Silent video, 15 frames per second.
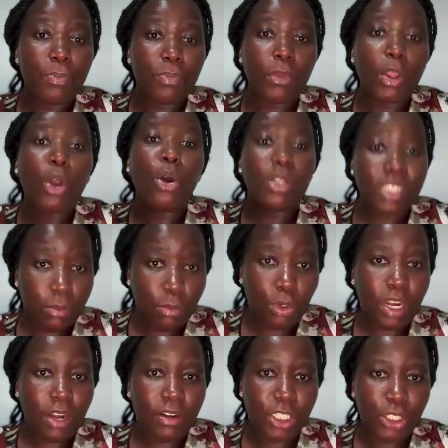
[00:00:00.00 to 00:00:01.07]
content
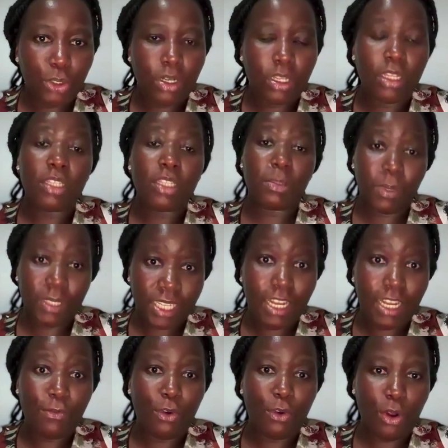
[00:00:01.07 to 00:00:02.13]
moderation, especially
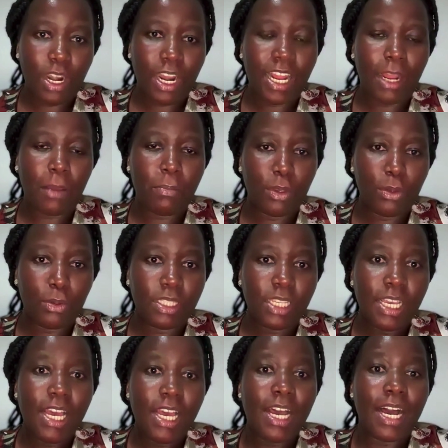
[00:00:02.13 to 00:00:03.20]
for online abuse
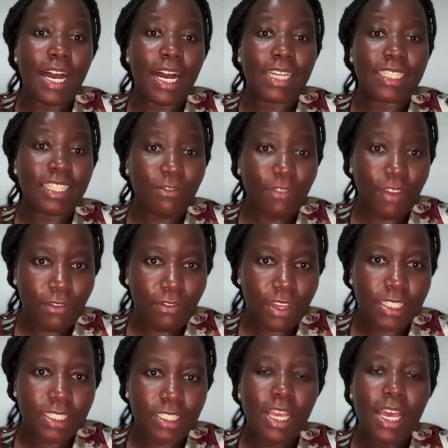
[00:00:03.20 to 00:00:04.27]

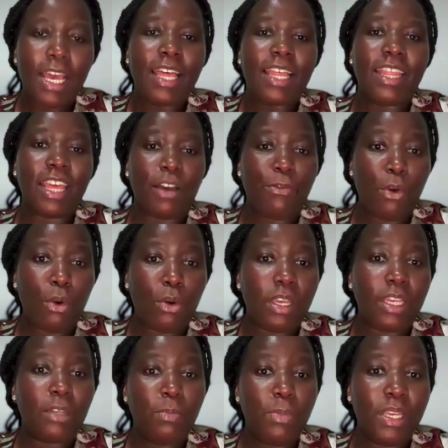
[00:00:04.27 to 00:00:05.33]
survivors. Therefore, it
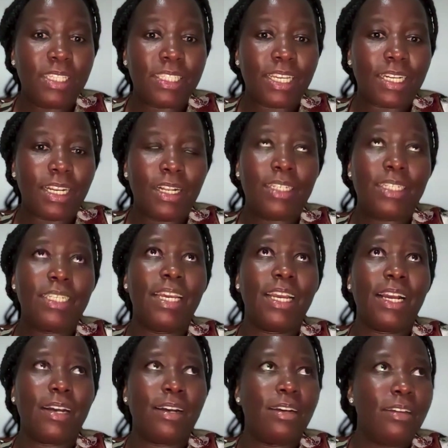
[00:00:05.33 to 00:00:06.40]
means that it'll take
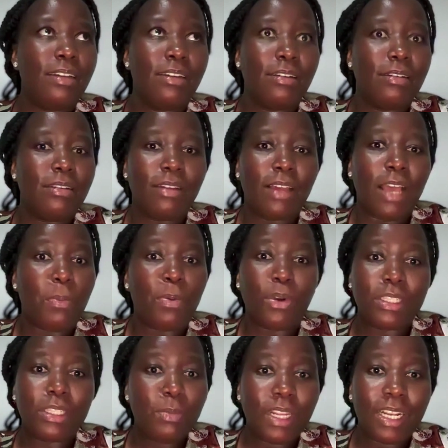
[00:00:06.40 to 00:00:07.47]

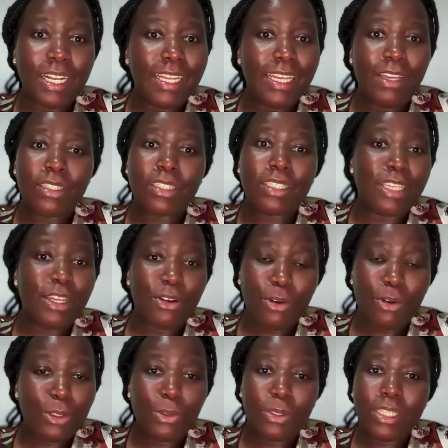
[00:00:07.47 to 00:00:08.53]
approximately 0
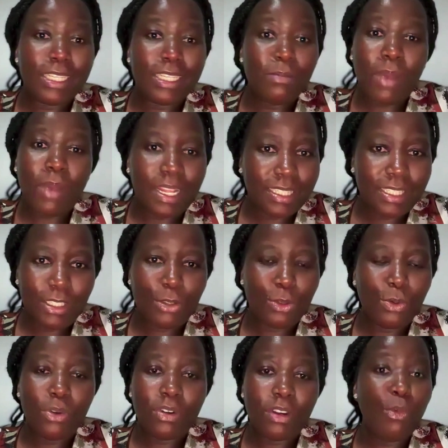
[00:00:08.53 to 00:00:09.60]
to 6 months to
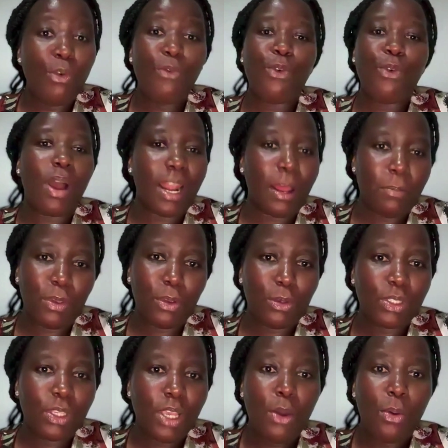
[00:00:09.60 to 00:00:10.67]
remove one abuse,
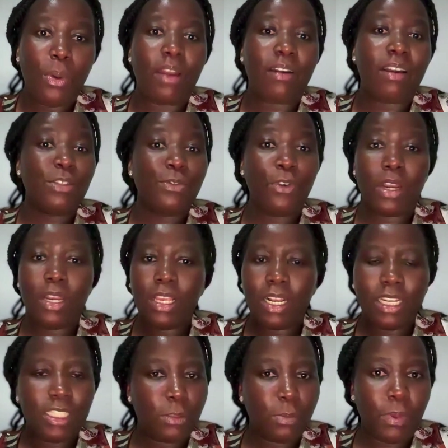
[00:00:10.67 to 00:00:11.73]
whereas for an English
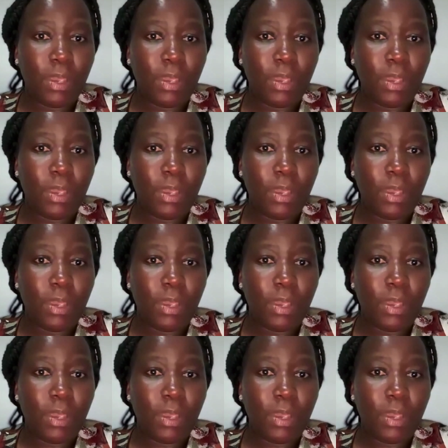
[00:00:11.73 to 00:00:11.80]
speaker,